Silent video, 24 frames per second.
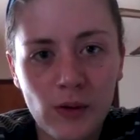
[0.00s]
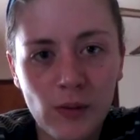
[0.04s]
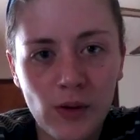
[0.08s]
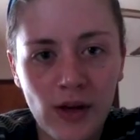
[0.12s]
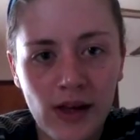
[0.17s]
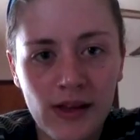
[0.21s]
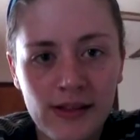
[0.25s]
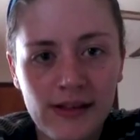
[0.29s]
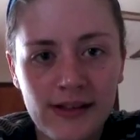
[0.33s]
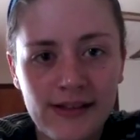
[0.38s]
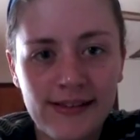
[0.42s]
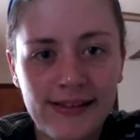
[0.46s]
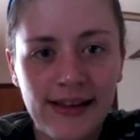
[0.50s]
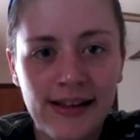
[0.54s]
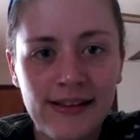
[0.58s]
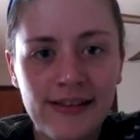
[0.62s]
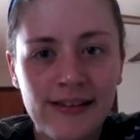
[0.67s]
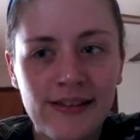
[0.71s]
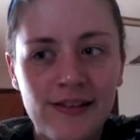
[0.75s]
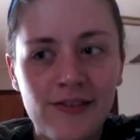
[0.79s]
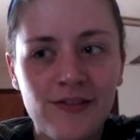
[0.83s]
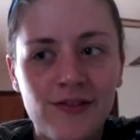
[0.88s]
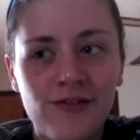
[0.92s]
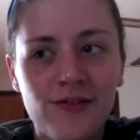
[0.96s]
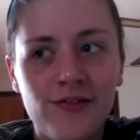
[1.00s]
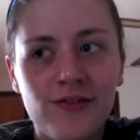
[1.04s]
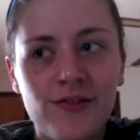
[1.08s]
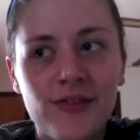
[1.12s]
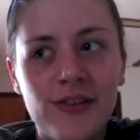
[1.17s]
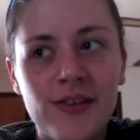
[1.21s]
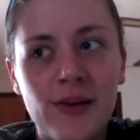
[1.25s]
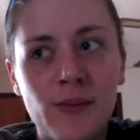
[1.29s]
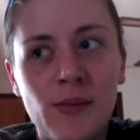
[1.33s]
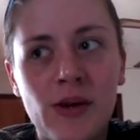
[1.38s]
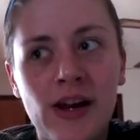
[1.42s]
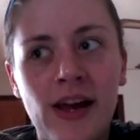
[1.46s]
in the sense of
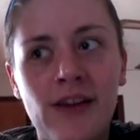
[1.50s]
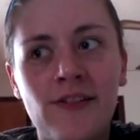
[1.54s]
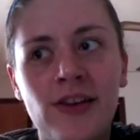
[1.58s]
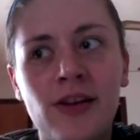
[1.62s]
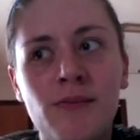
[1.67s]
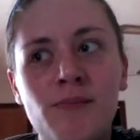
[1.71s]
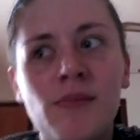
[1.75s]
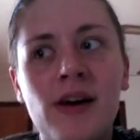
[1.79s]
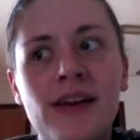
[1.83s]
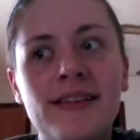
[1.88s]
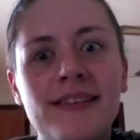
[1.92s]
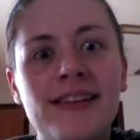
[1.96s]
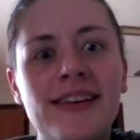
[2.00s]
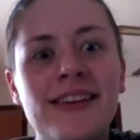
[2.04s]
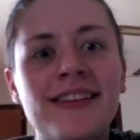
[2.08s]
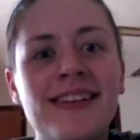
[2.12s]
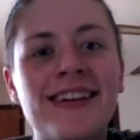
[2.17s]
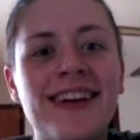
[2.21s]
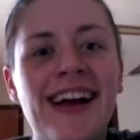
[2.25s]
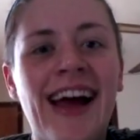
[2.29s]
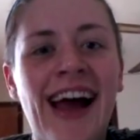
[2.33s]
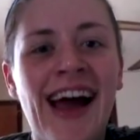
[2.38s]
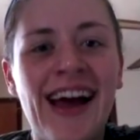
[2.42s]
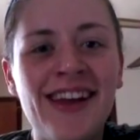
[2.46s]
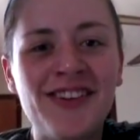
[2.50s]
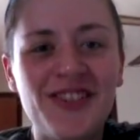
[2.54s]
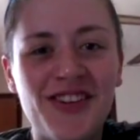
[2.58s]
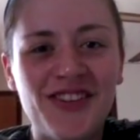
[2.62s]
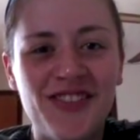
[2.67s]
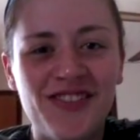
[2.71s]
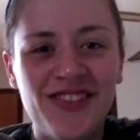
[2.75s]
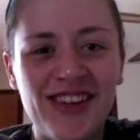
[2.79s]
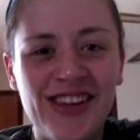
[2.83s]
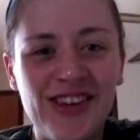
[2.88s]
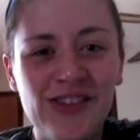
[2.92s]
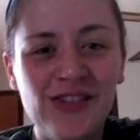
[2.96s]
someone having muscular
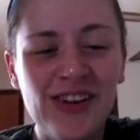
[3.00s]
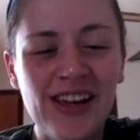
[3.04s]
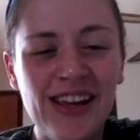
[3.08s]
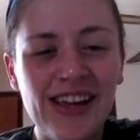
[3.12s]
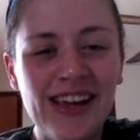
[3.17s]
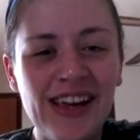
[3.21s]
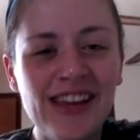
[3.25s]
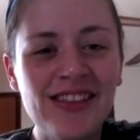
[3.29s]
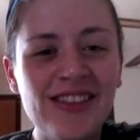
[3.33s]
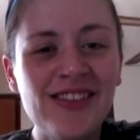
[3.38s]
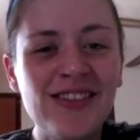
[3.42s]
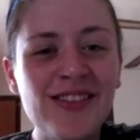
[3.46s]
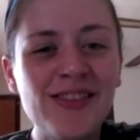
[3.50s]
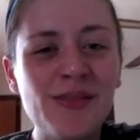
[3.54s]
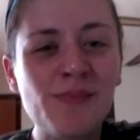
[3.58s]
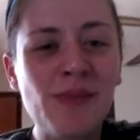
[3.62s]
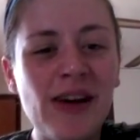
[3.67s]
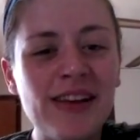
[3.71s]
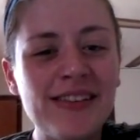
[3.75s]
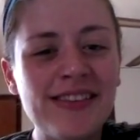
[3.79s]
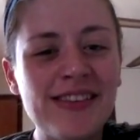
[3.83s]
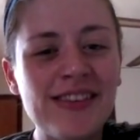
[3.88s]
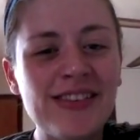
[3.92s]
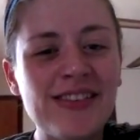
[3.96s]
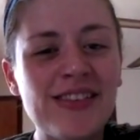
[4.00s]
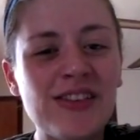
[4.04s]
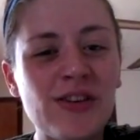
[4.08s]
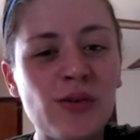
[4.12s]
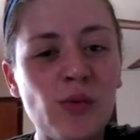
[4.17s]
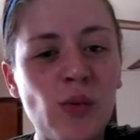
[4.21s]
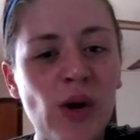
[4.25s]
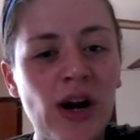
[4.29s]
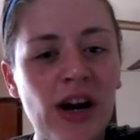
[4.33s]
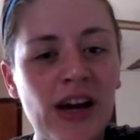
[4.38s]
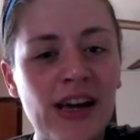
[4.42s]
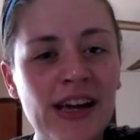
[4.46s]
atrophy. You can get those muscles to
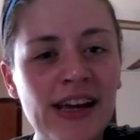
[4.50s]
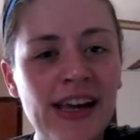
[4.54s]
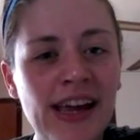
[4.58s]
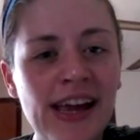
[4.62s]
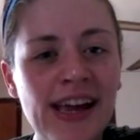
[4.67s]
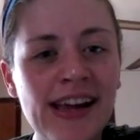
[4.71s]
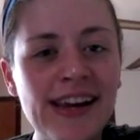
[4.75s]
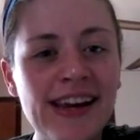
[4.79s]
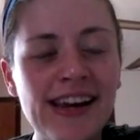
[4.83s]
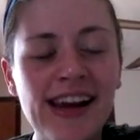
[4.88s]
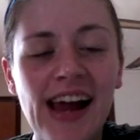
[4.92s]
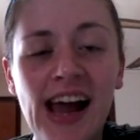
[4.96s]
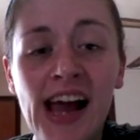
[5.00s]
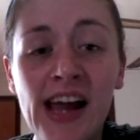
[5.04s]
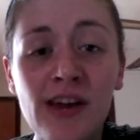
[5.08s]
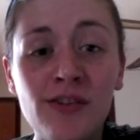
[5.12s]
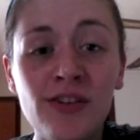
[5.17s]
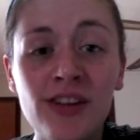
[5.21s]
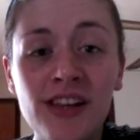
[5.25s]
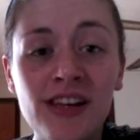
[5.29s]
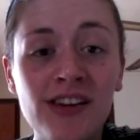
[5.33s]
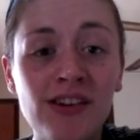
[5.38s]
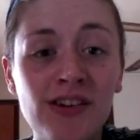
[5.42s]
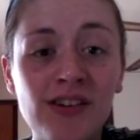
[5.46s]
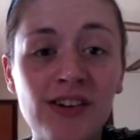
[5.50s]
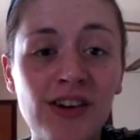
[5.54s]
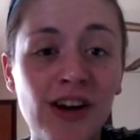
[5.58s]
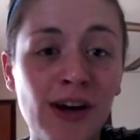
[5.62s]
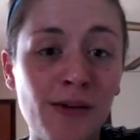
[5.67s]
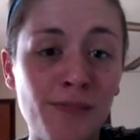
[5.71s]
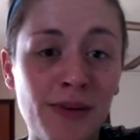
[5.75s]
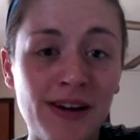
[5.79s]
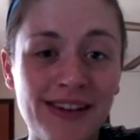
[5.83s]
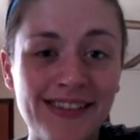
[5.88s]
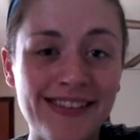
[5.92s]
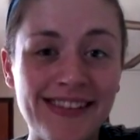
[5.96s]
work again, and I really don't know
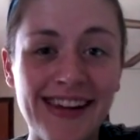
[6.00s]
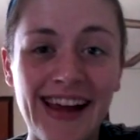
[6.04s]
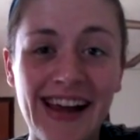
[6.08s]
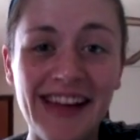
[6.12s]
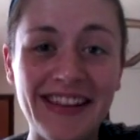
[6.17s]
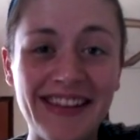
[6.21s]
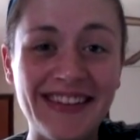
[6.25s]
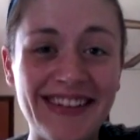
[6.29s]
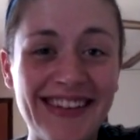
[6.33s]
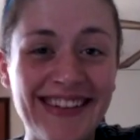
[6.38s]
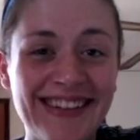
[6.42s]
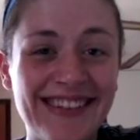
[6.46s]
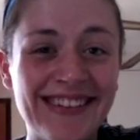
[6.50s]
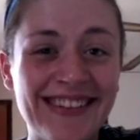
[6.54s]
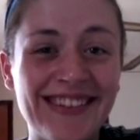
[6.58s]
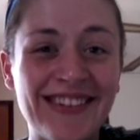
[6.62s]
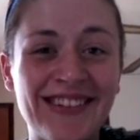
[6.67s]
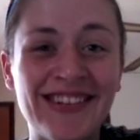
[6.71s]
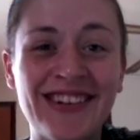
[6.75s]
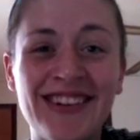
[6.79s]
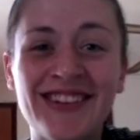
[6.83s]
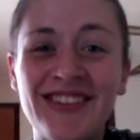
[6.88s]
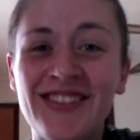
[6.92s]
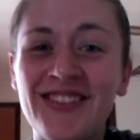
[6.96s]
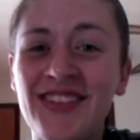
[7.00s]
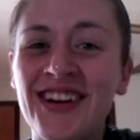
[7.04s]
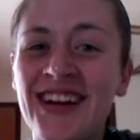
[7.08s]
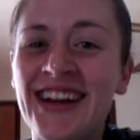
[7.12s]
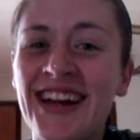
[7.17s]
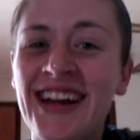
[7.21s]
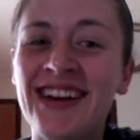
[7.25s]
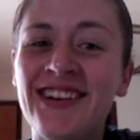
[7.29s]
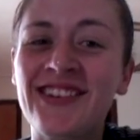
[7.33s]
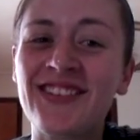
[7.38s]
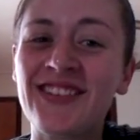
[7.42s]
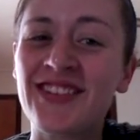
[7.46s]
how personality disorders
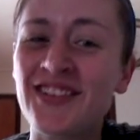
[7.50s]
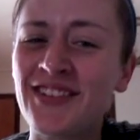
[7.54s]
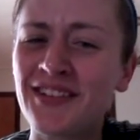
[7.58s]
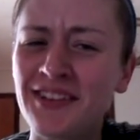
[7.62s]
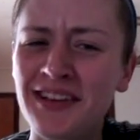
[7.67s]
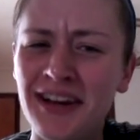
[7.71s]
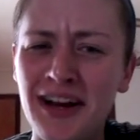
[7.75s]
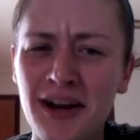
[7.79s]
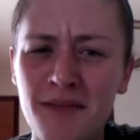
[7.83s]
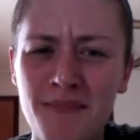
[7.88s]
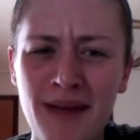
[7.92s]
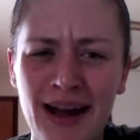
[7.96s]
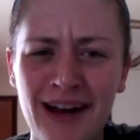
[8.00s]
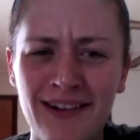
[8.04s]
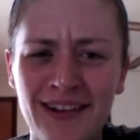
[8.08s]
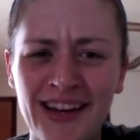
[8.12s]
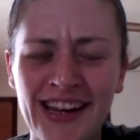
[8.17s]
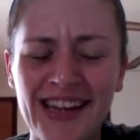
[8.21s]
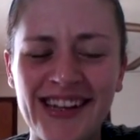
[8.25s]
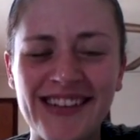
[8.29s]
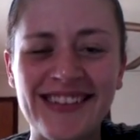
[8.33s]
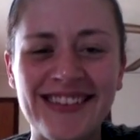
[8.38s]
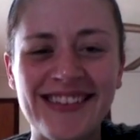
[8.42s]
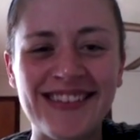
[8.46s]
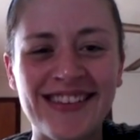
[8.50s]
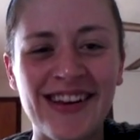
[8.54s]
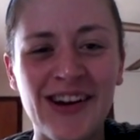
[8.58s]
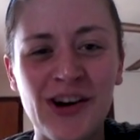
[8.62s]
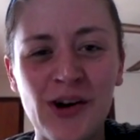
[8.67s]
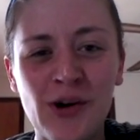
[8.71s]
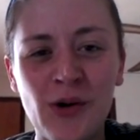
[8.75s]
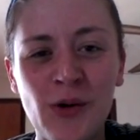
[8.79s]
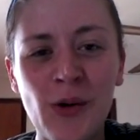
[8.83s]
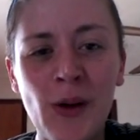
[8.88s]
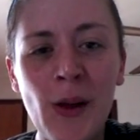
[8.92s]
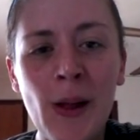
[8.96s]
work. I don't know a lot about it.
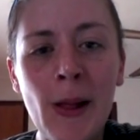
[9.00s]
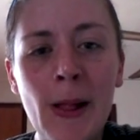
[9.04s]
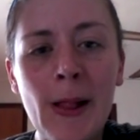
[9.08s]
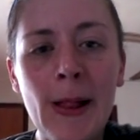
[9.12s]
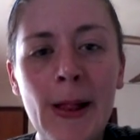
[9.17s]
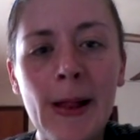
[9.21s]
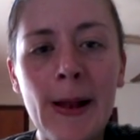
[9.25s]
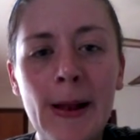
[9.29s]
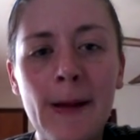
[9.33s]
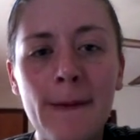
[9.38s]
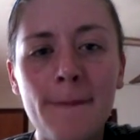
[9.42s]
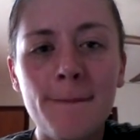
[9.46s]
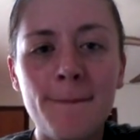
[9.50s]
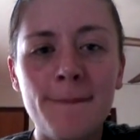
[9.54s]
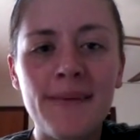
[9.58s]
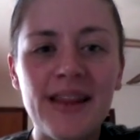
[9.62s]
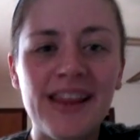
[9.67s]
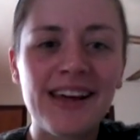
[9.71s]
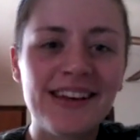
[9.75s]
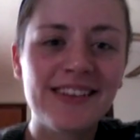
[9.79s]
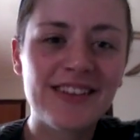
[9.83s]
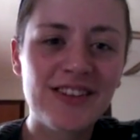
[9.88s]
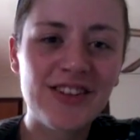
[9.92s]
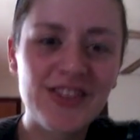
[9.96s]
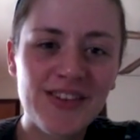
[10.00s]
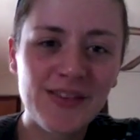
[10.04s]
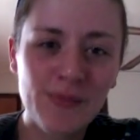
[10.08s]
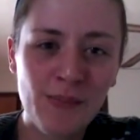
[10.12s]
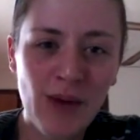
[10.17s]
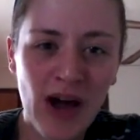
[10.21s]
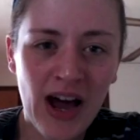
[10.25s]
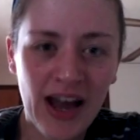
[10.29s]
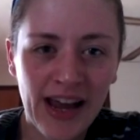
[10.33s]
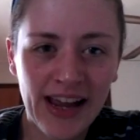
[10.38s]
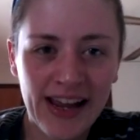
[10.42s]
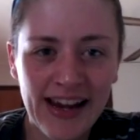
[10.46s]
So, but that's just
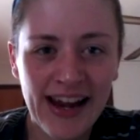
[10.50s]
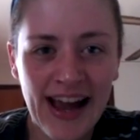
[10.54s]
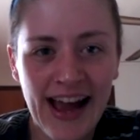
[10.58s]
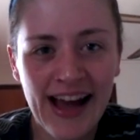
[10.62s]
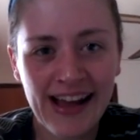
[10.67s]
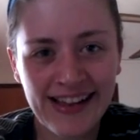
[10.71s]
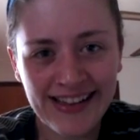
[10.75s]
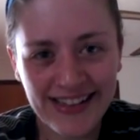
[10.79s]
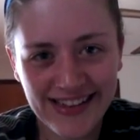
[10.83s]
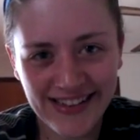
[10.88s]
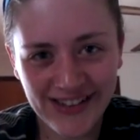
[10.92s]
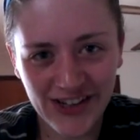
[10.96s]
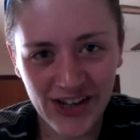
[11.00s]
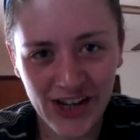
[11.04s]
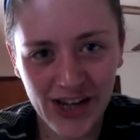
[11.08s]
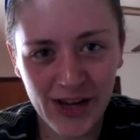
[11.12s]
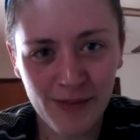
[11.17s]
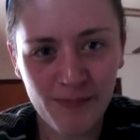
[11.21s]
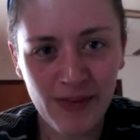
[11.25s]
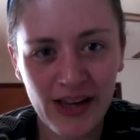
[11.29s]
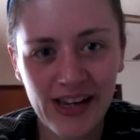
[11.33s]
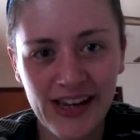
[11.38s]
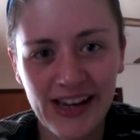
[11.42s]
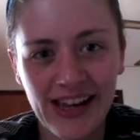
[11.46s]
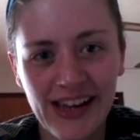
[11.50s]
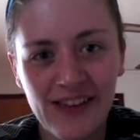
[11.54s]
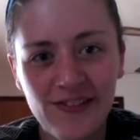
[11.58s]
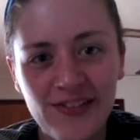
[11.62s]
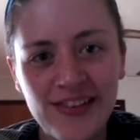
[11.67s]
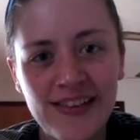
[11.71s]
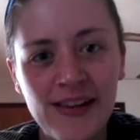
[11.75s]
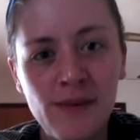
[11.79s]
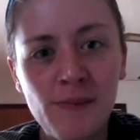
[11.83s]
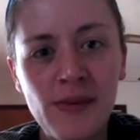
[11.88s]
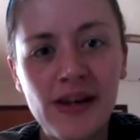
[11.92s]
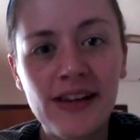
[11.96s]
my analogy. But if
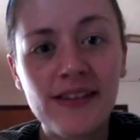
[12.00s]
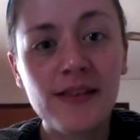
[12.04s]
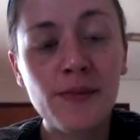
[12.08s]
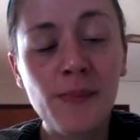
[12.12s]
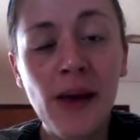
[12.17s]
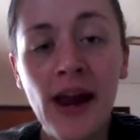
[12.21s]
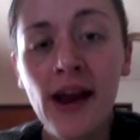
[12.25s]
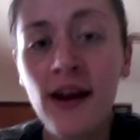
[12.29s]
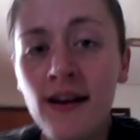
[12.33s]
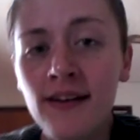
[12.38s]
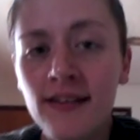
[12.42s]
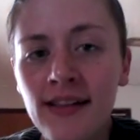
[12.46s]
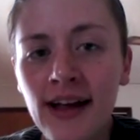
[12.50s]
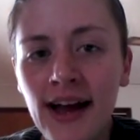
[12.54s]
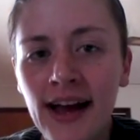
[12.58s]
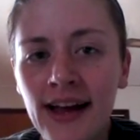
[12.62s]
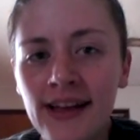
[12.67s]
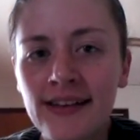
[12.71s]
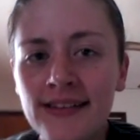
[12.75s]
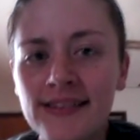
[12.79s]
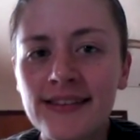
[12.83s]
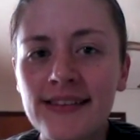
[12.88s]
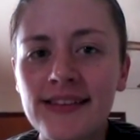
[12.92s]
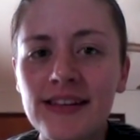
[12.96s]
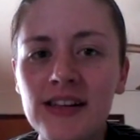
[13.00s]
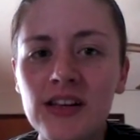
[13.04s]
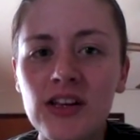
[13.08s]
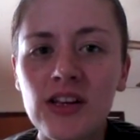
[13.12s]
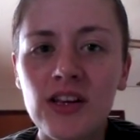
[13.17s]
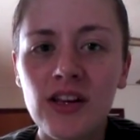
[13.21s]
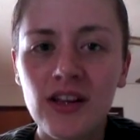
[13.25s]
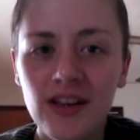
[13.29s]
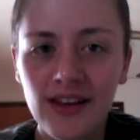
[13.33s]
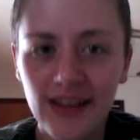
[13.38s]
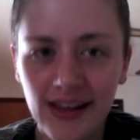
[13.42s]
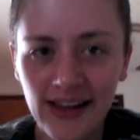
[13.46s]
somebody's paralyzed,
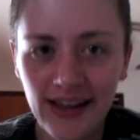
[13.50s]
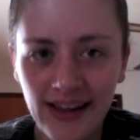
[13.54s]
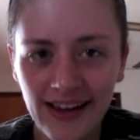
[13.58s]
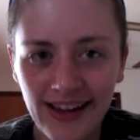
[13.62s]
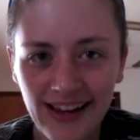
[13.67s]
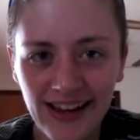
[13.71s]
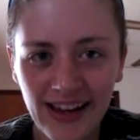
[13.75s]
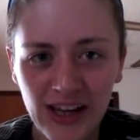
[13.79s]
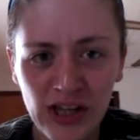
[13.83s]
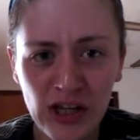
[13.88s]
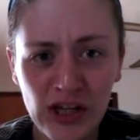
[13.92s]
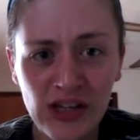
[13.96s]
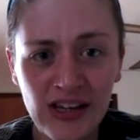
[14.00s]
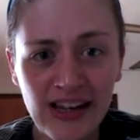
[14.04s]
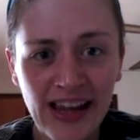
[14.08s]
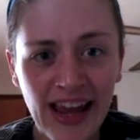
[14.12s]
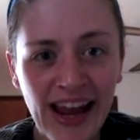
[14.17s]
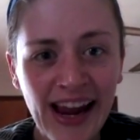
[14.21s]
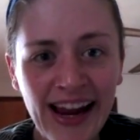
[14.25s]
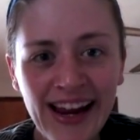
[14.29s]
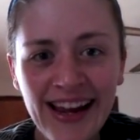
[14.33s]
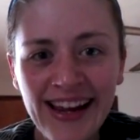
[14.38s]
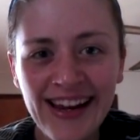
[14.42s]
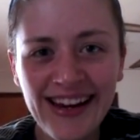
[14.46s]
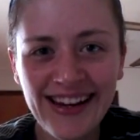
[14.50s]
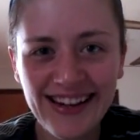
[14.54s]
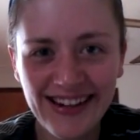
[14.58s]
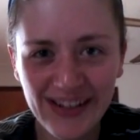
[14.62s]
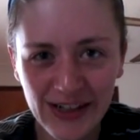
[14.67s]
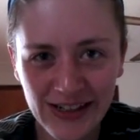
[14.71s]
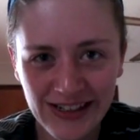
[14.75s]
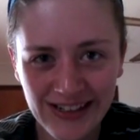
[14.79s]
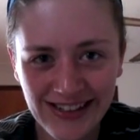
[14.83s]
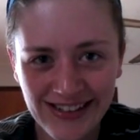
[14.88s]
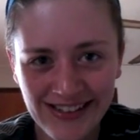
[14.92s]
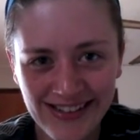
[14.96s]
you can't
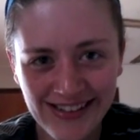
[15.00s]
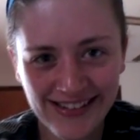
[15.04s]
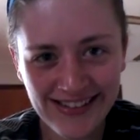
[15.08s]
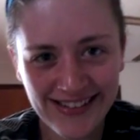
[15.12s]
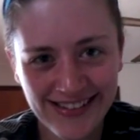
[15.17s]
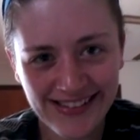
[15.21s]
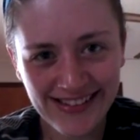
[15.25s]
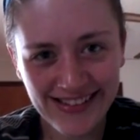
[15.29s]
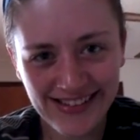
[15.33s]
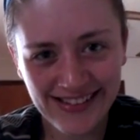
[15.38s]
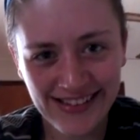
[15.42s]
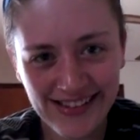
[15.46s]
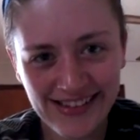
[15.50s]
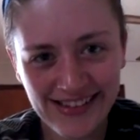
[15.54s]
just